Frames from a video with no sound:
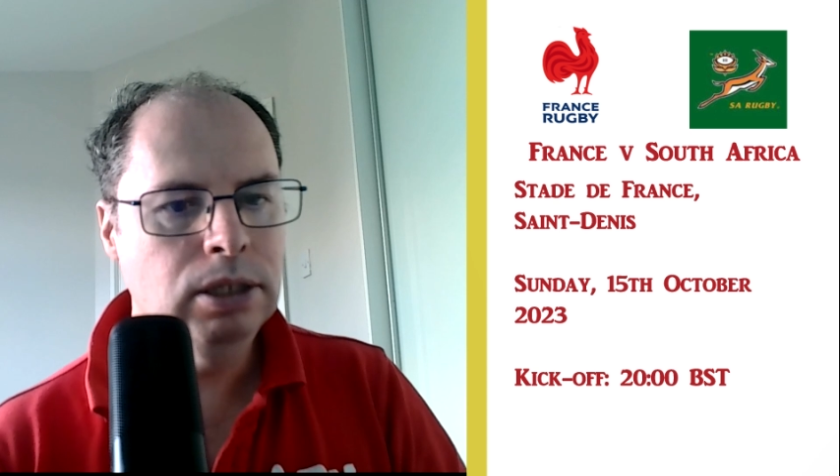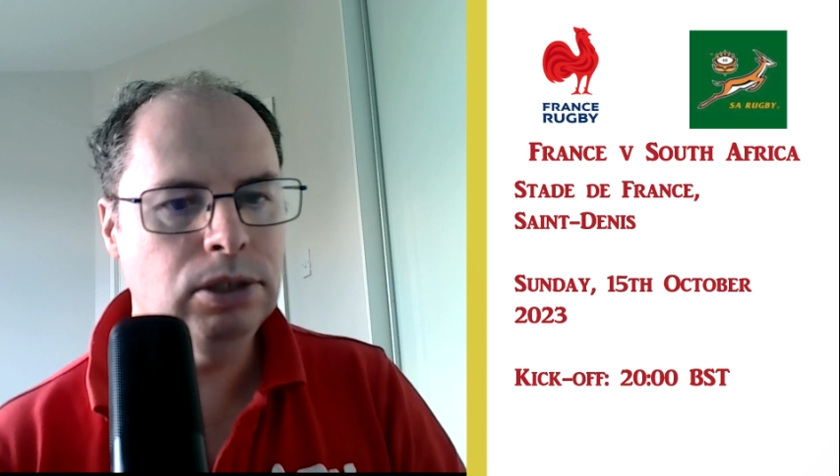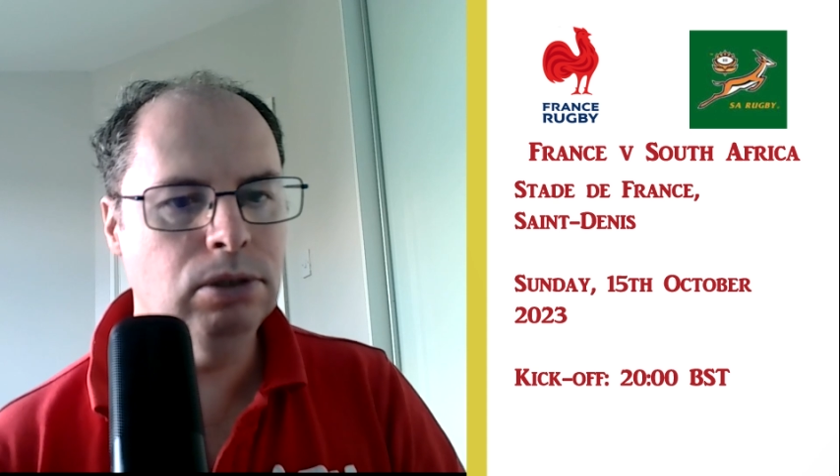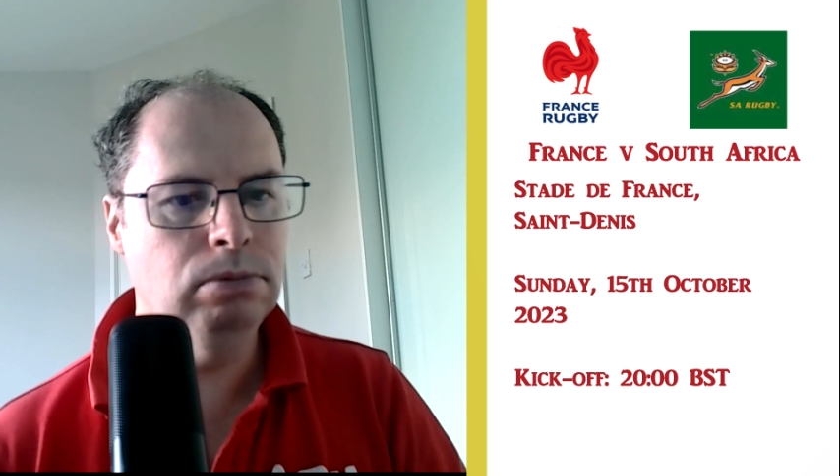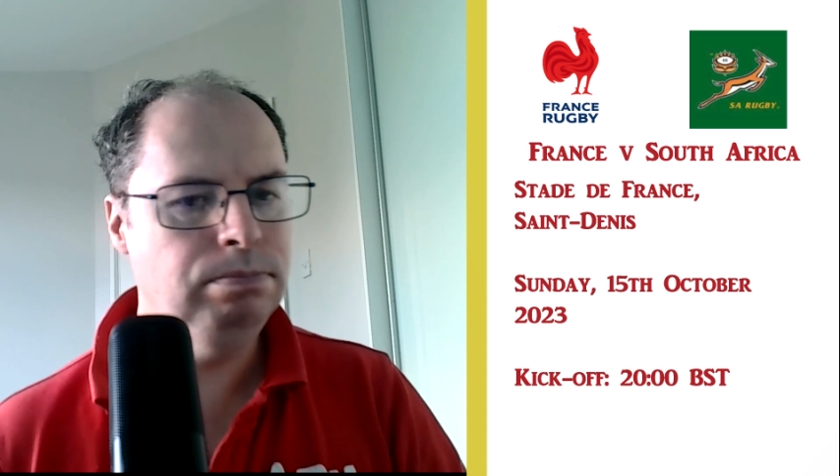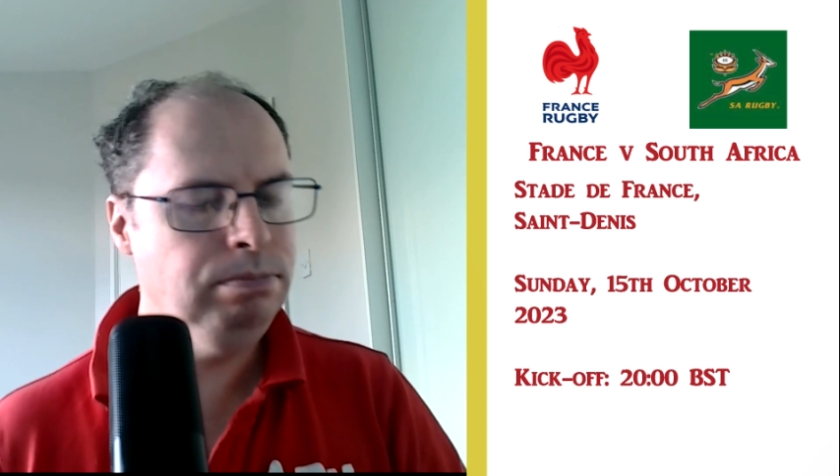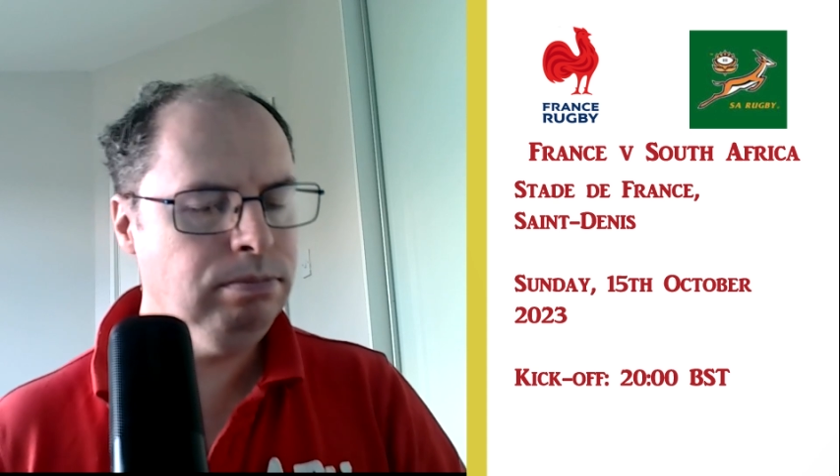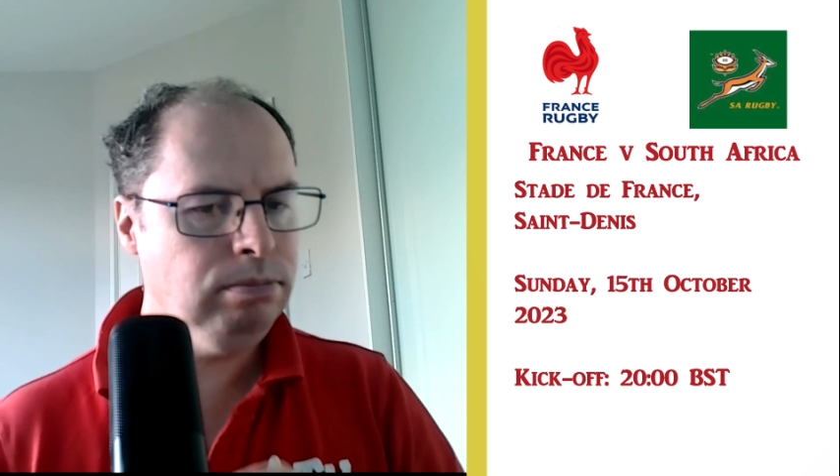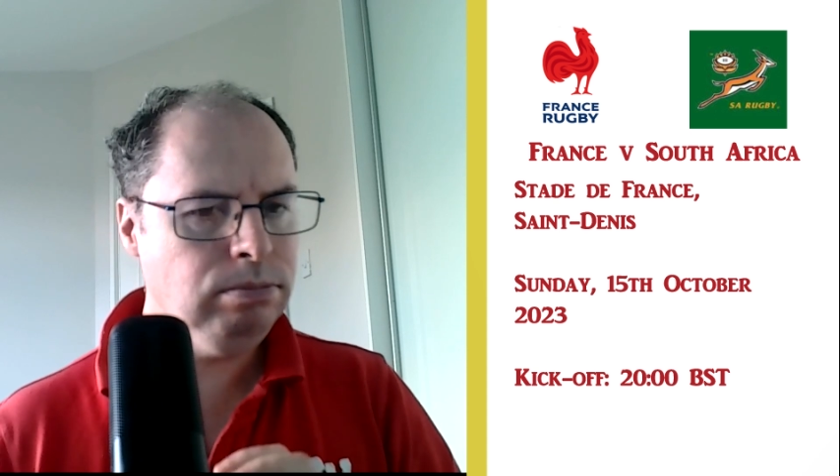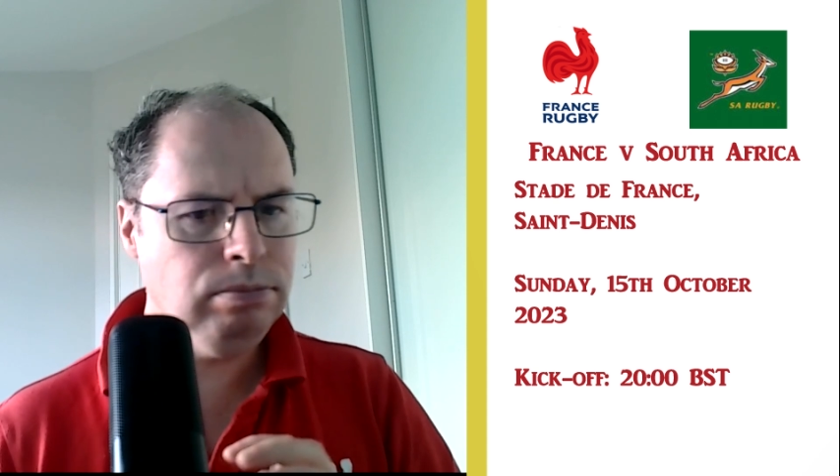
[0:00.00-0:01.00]
well.
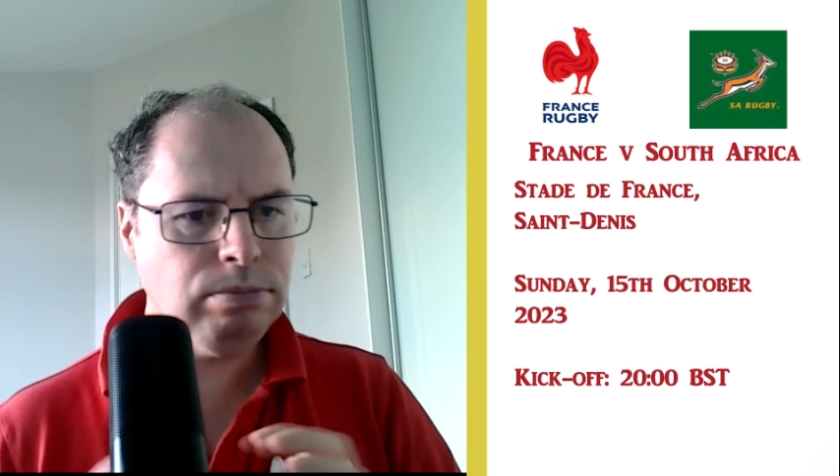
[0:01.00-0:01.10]
So,